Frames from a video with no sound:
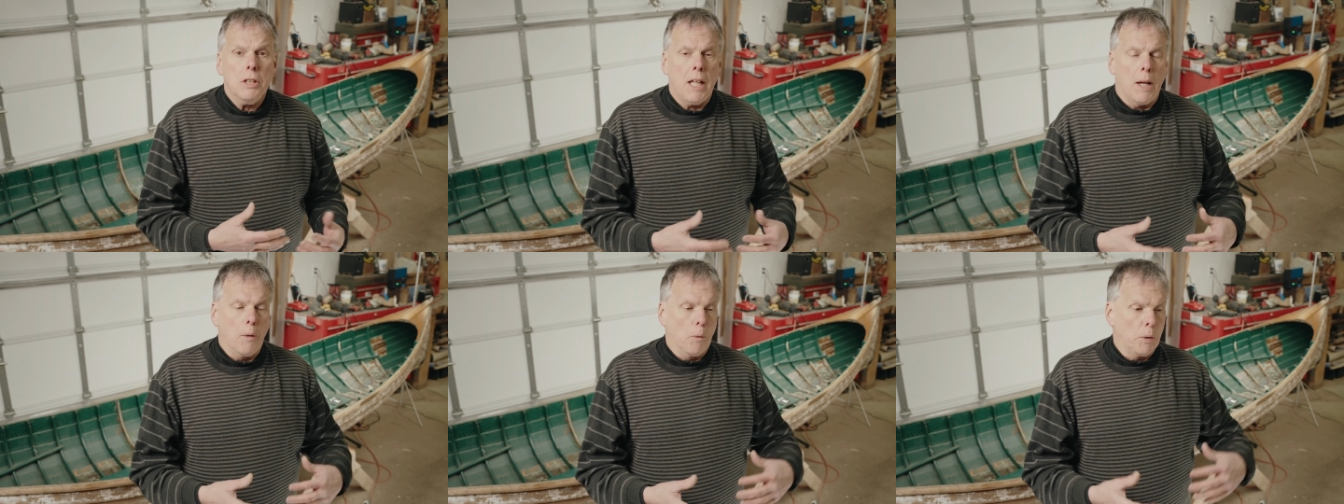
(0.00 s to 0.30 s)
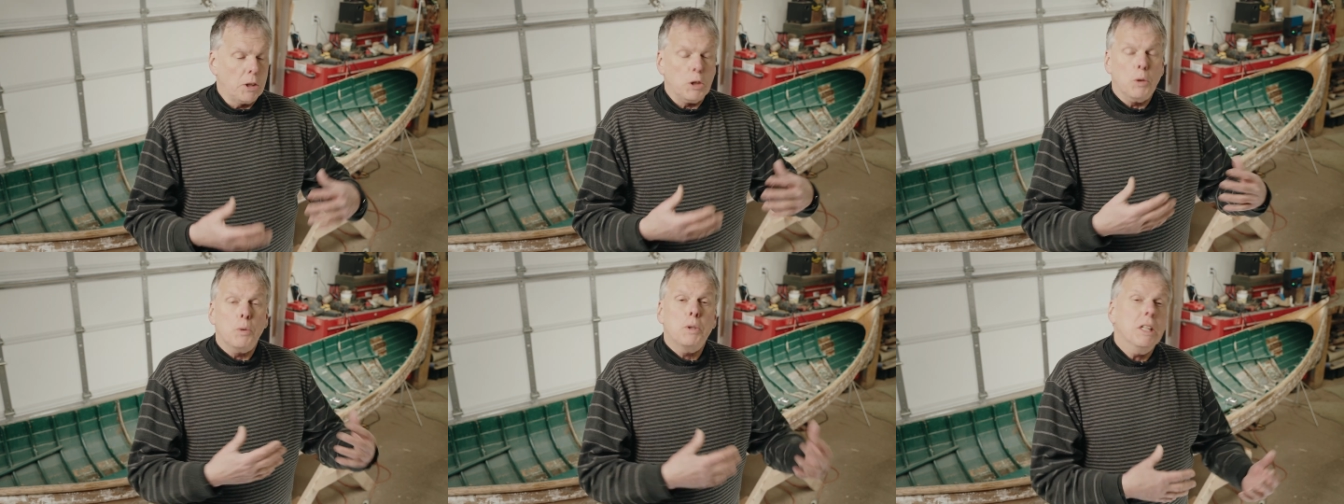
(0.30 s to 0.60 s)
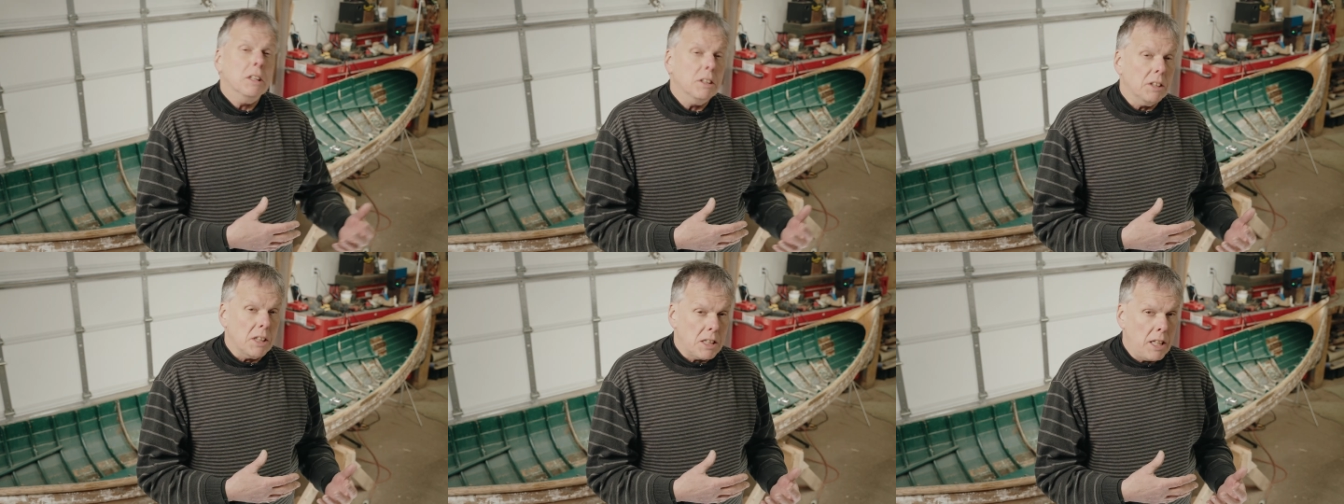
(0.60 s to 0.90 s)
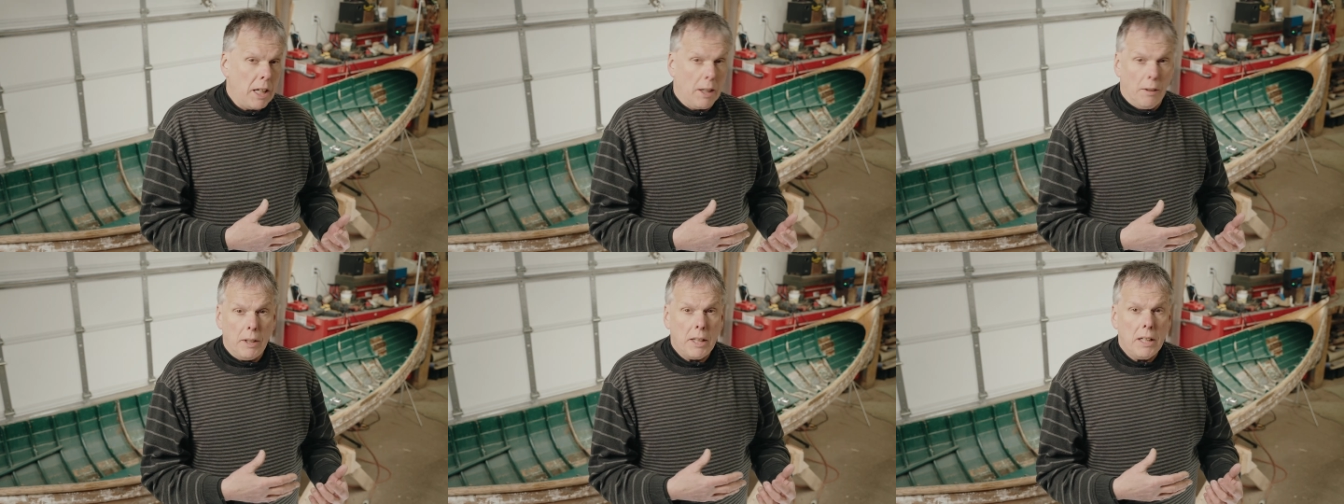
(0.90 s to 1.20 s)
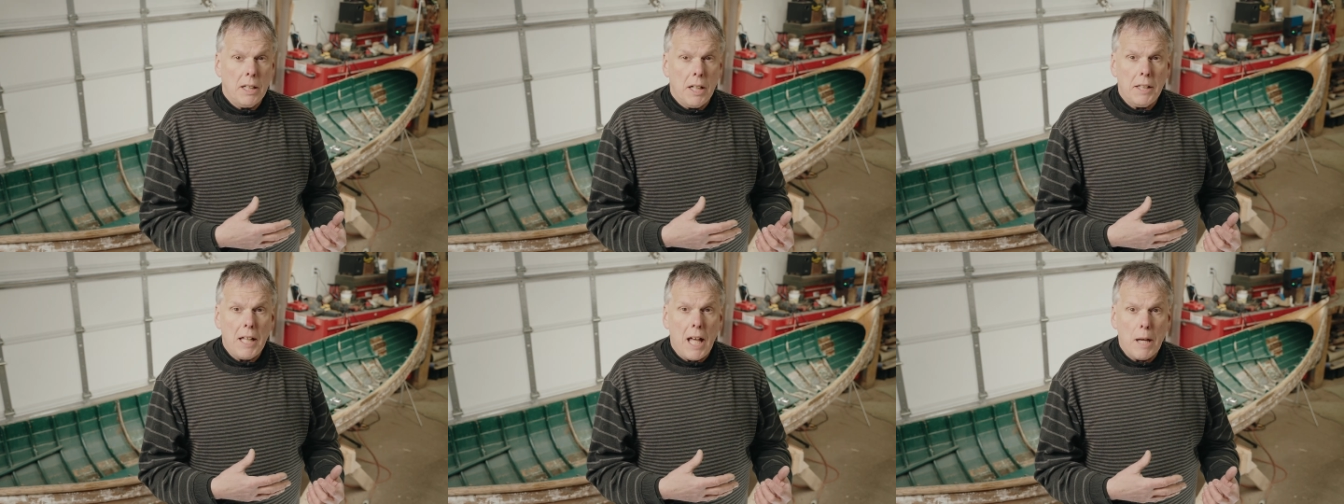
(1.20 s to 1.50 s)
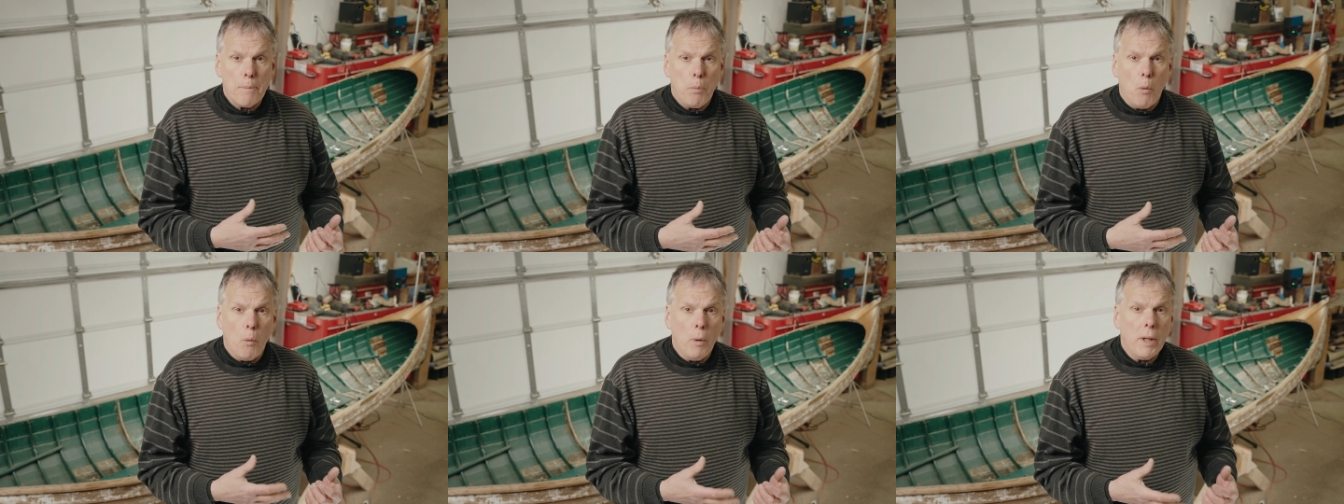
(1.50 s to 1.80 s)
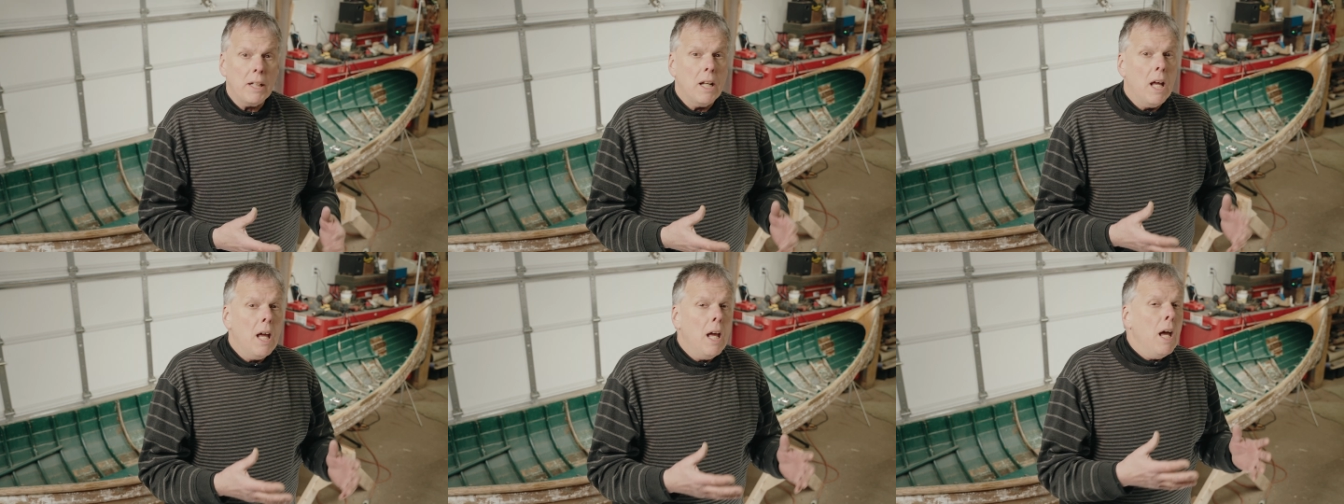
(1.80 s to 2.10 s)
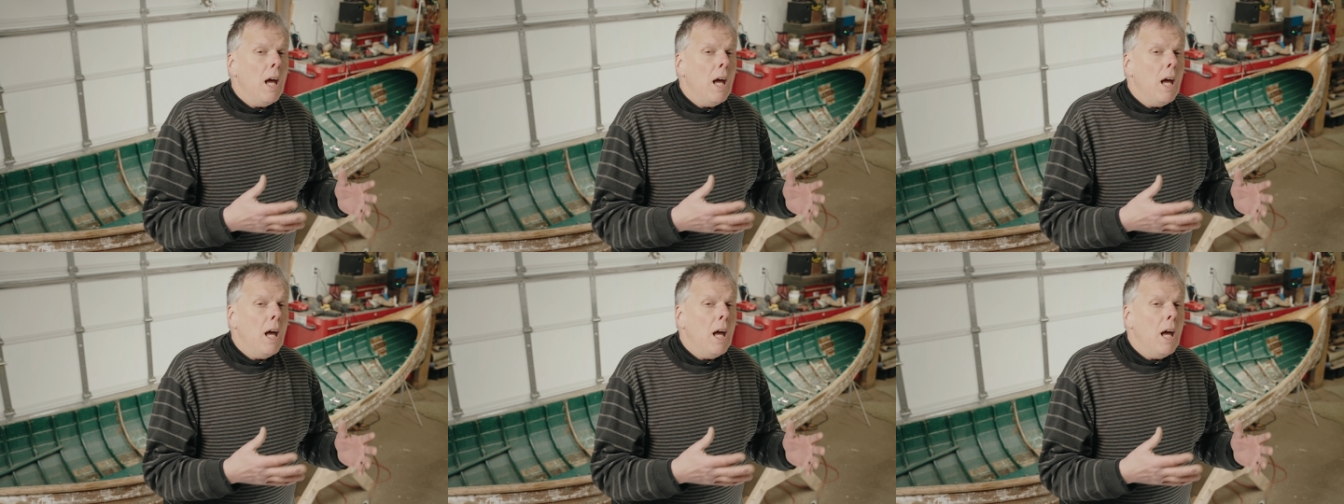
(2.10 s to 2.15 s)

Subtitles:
They were utilitarian at that point,